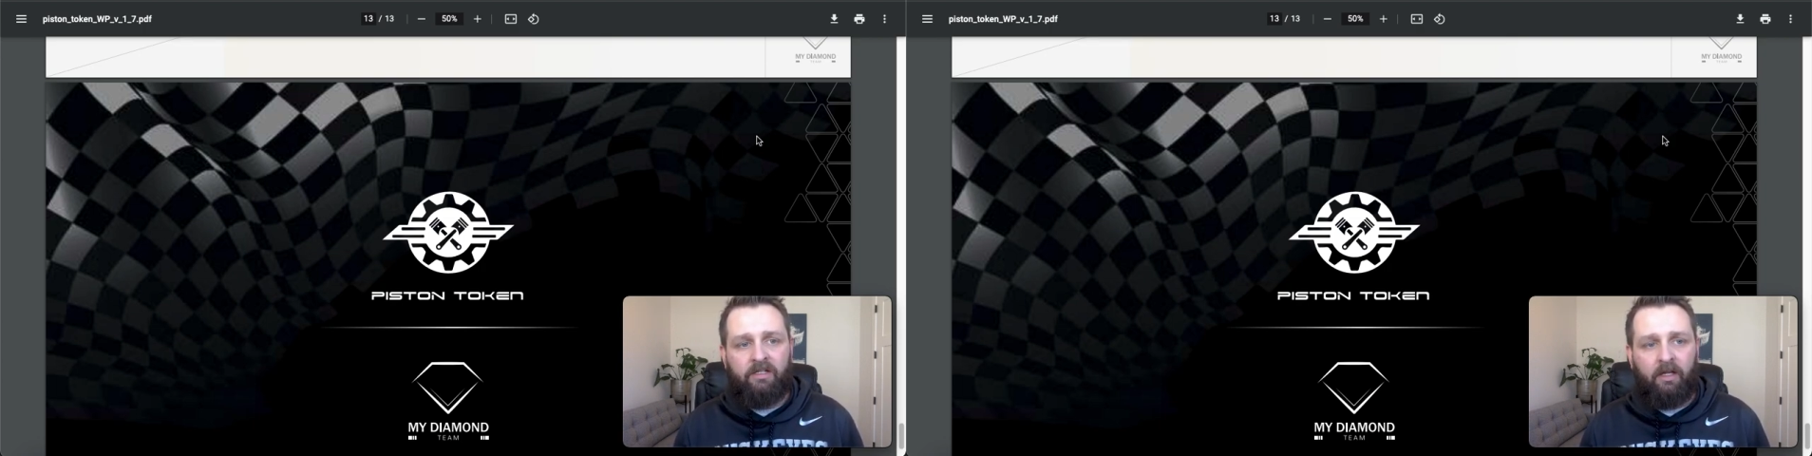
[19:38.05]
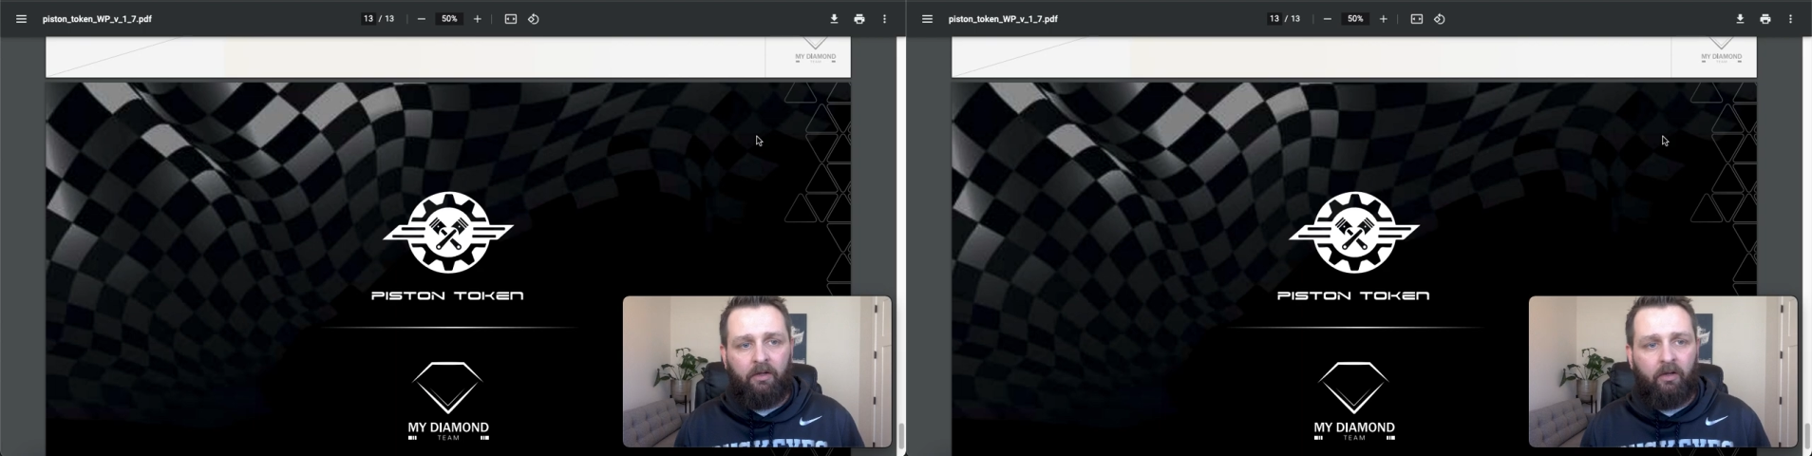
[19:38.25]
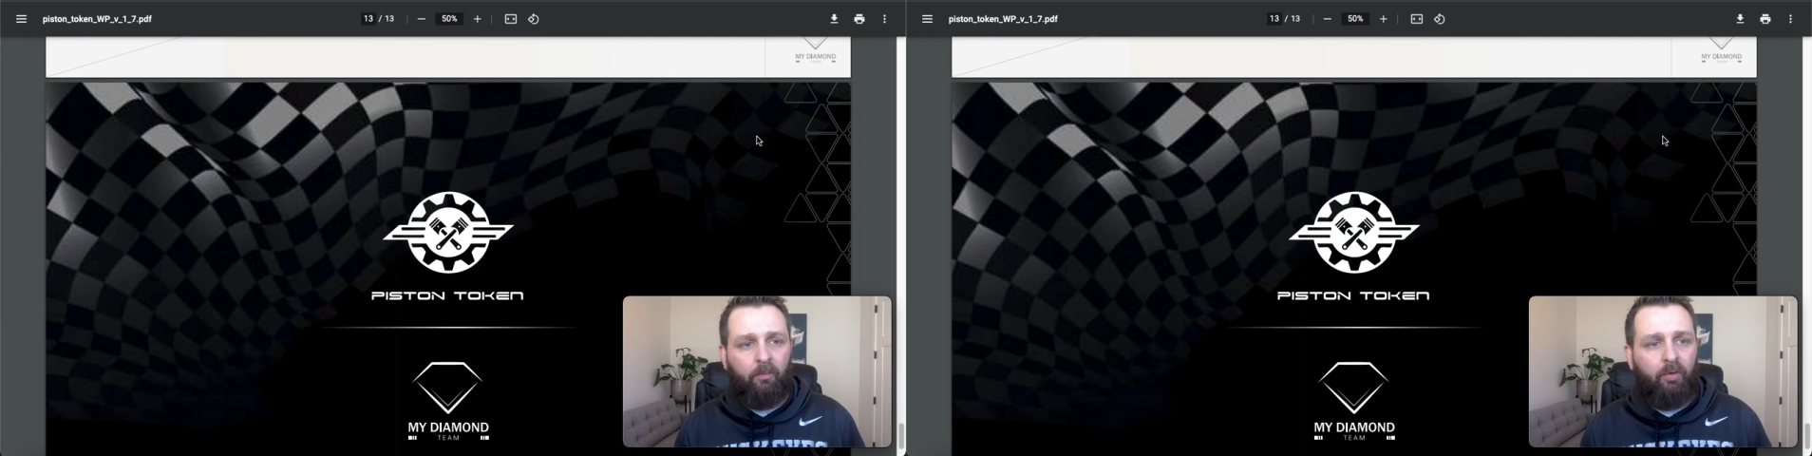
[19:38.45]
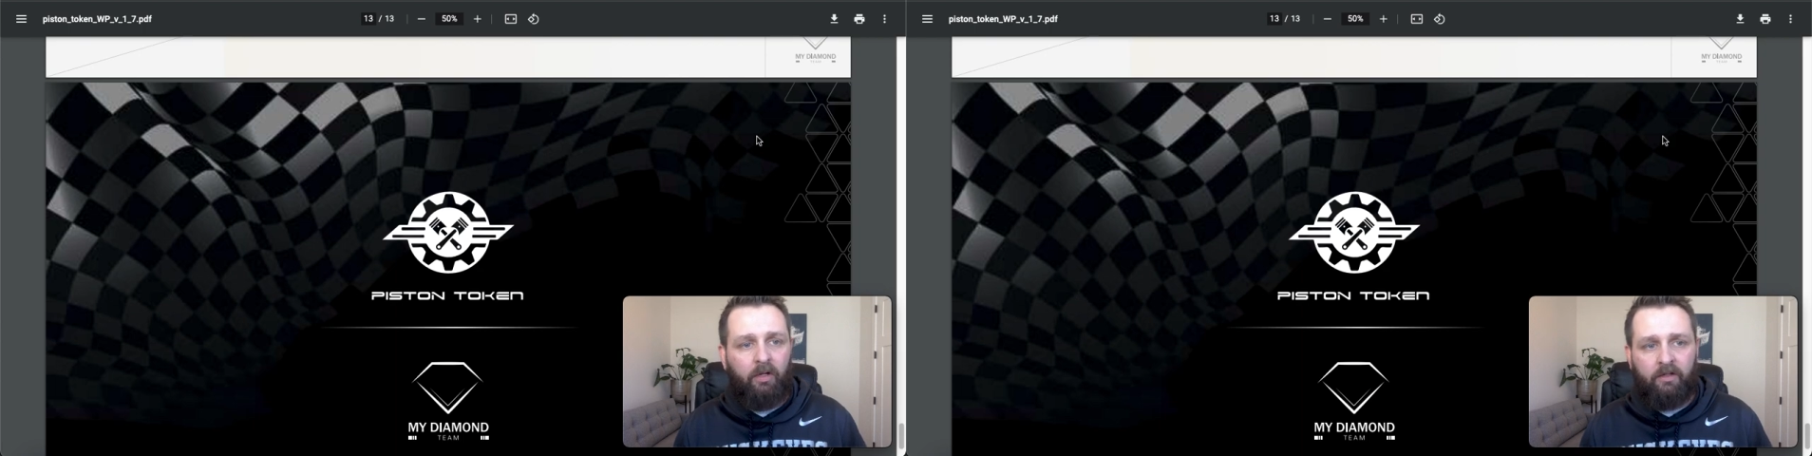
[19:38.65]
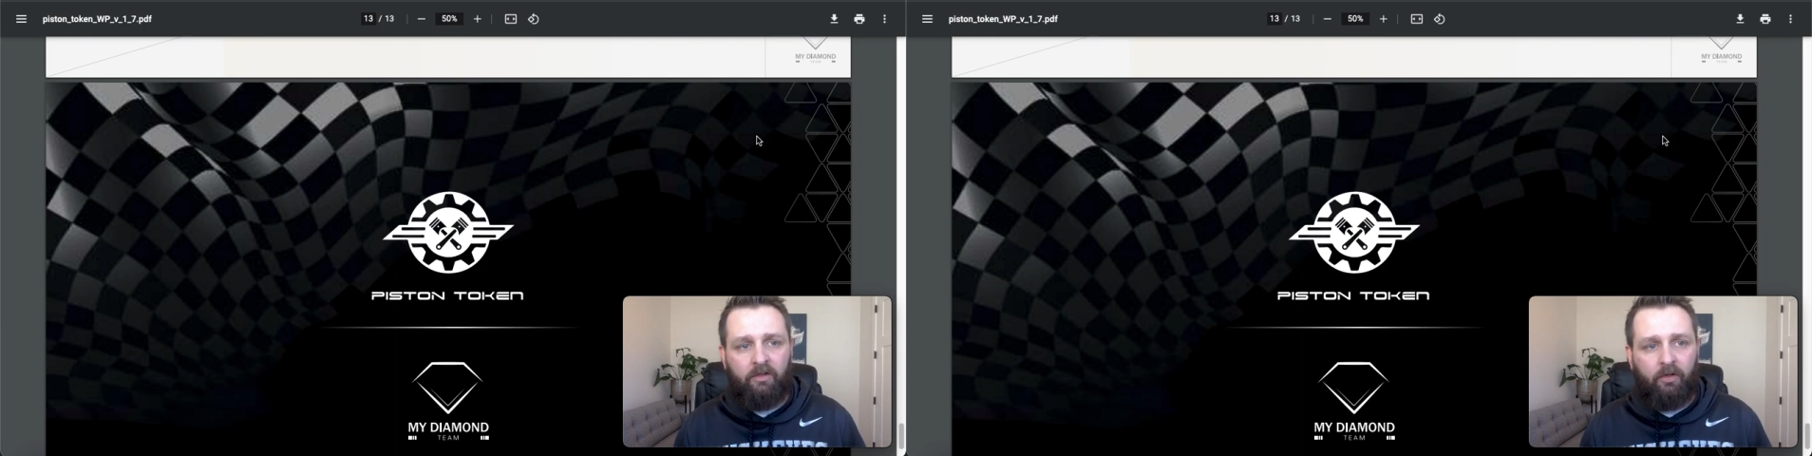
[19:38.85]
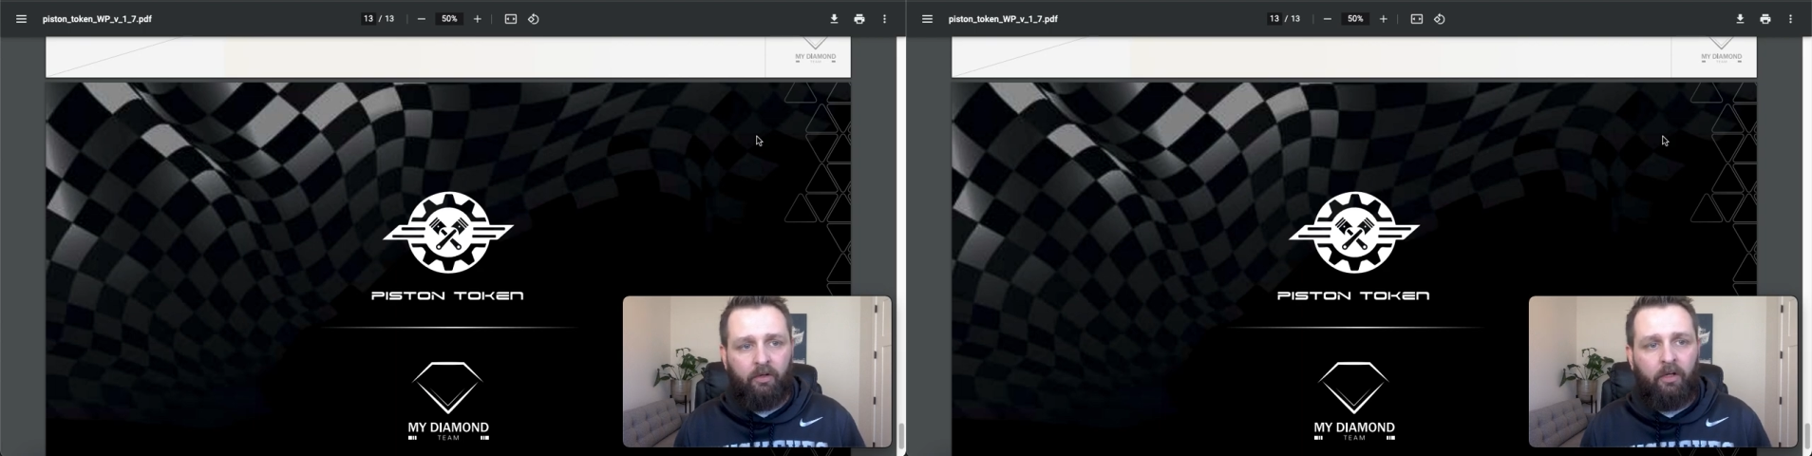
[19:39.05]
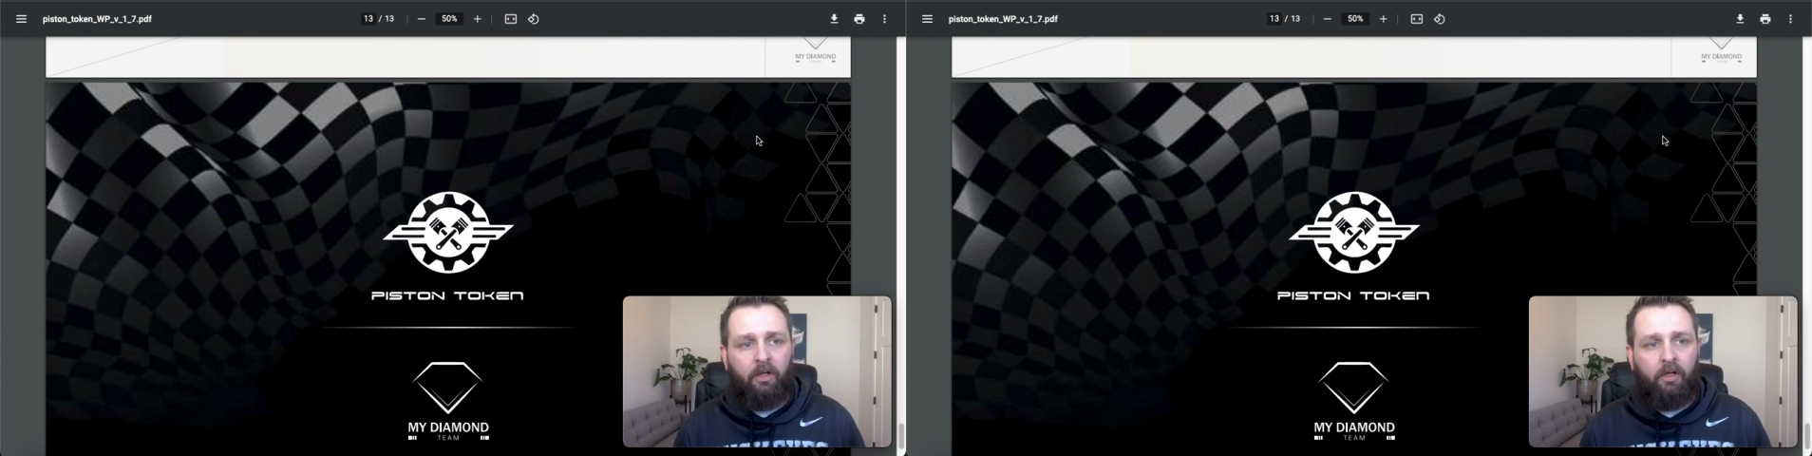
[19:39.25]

that you can put as your